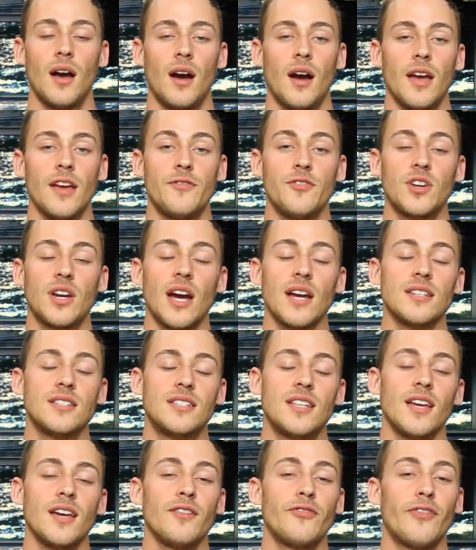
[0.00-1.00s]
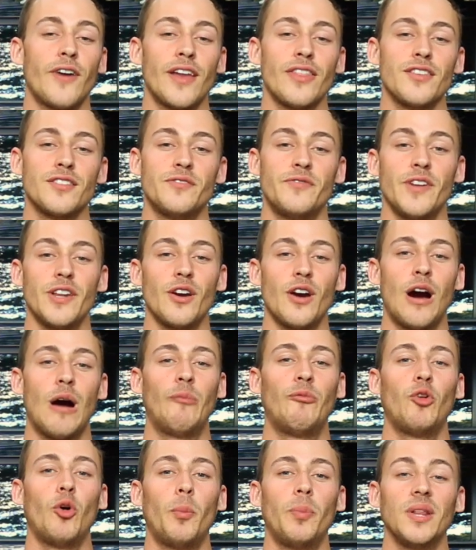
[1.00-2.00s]
if you guys did find this video
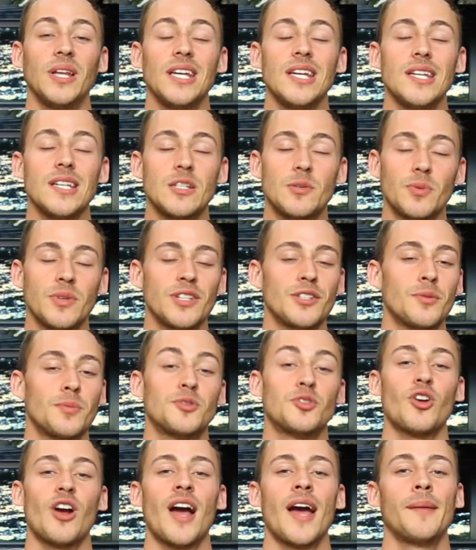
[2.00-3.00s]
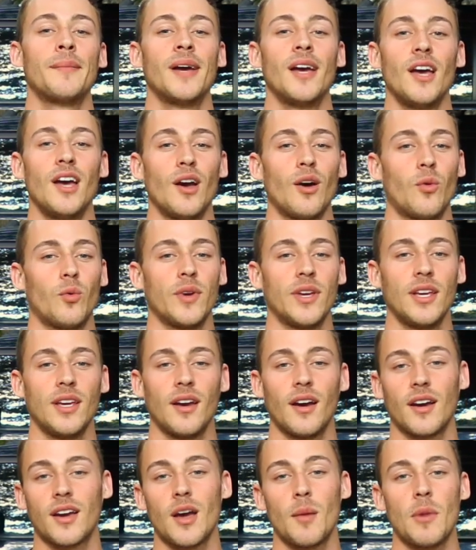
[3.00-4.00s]
helpful, please subscribe. We
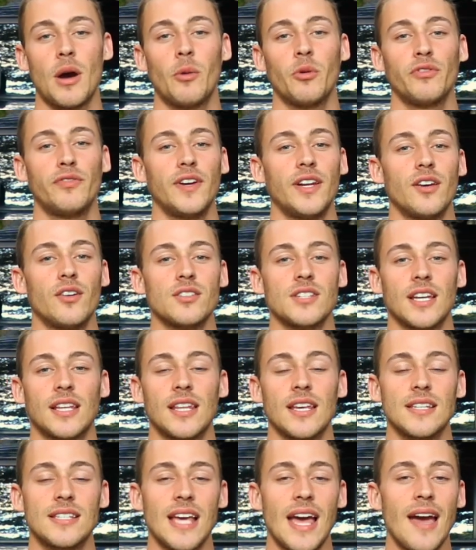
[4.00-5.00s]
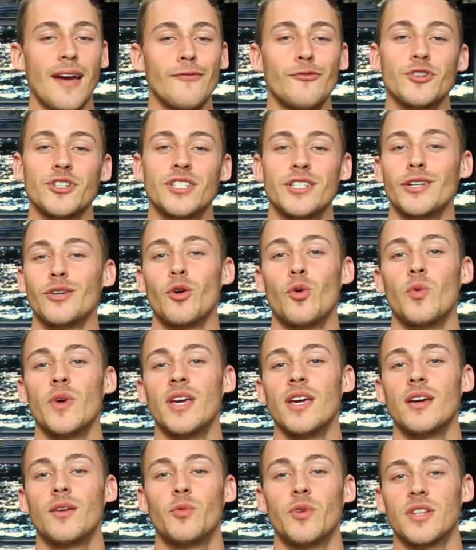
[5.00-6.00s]
come out with videos like this every single
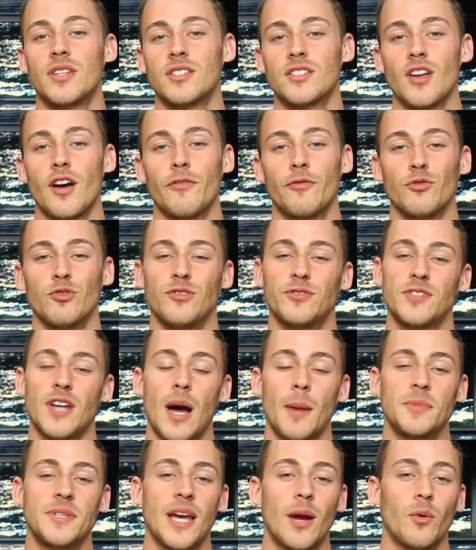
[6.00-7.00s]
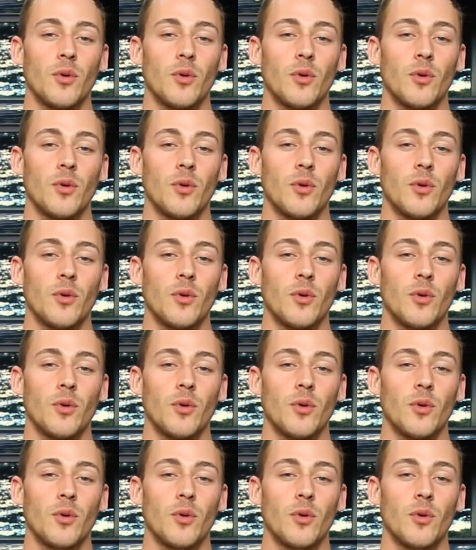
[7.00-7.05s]
week with stuff rooftop tent